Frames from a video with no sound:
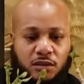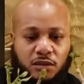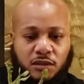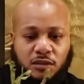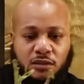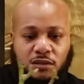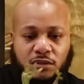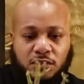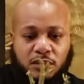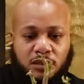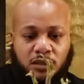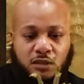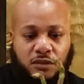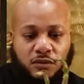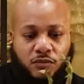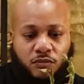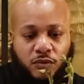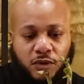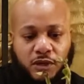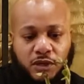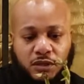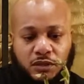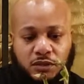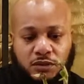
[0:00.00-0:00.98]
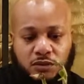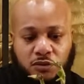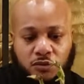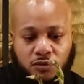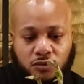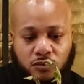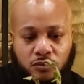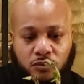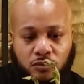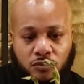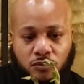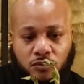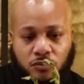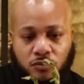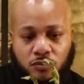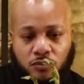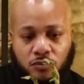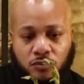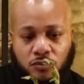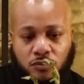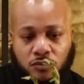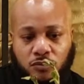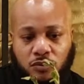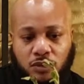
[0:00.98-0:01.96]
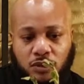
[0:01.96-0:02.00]
is in the way,
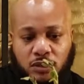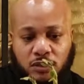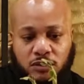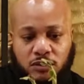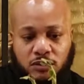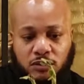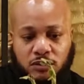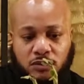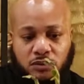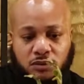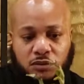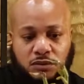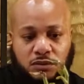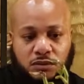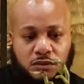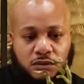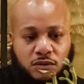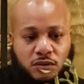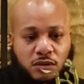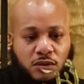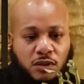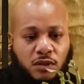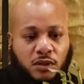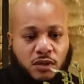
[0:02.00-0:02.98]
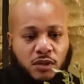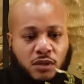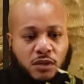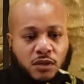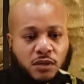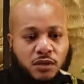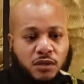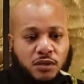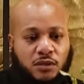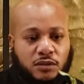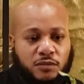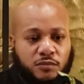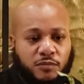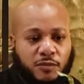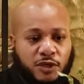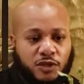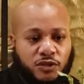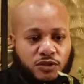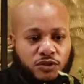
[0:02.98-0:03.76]
so let's make